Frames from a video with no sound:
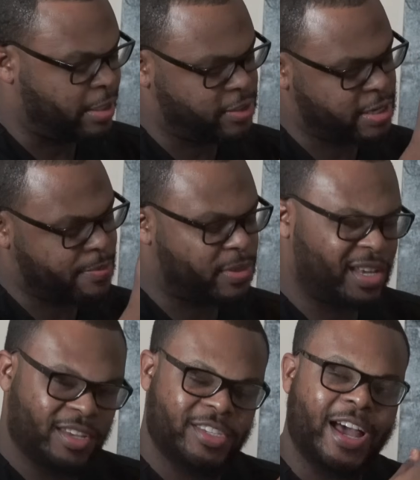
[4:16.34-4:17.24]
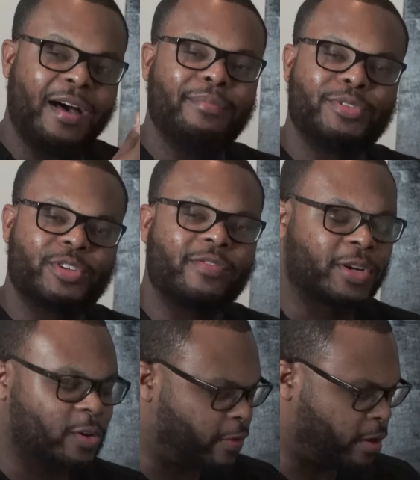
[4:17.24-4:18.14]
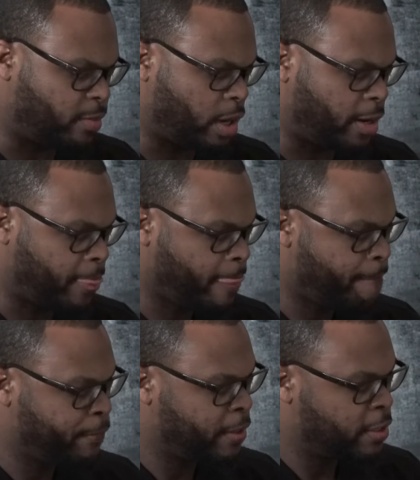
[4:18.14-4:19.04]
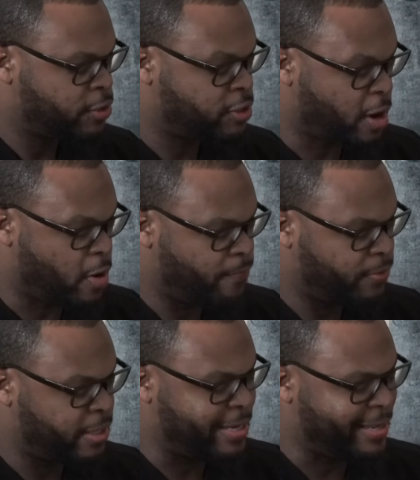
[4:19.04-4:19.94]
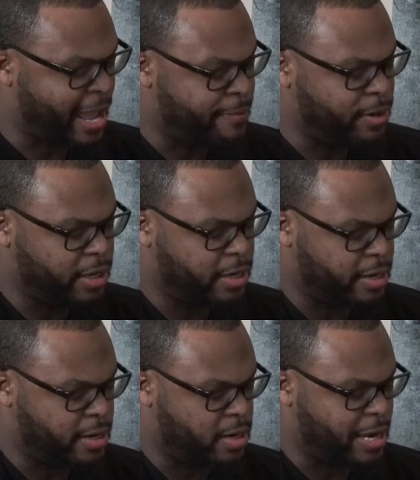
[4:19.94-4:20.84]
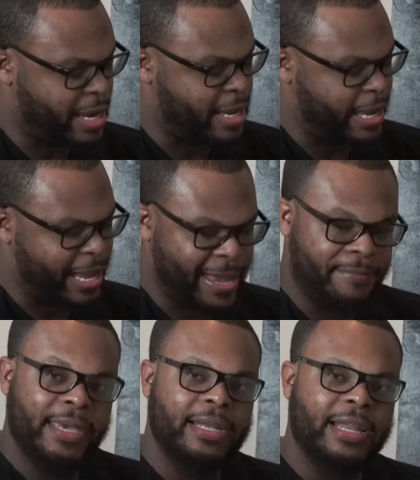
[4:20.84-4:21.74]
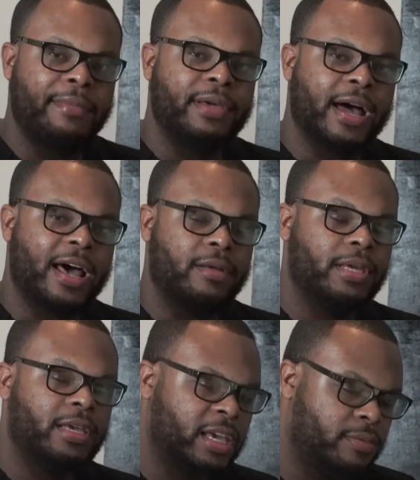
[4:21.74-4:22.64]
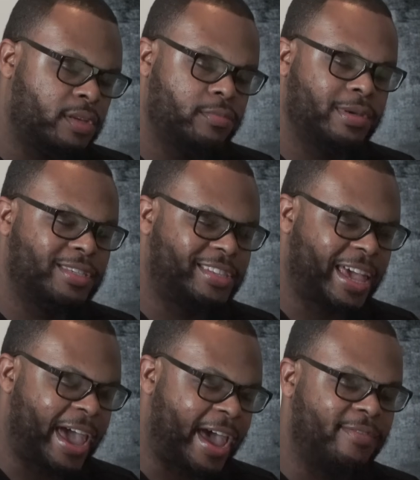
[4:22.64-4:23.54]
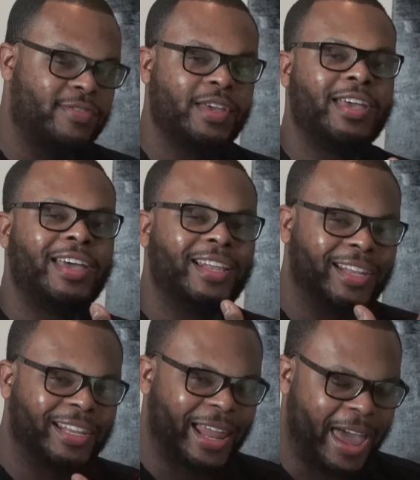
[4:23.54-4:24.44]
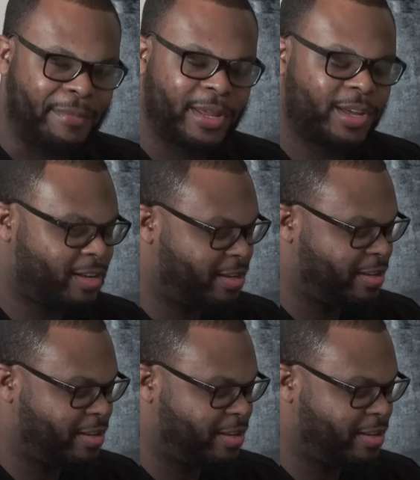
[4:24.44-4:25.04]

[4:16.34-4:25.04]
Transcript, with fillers: except the top cervical vertebrae. So the lamina here, a hemilaminotomy, hemi means half, lamina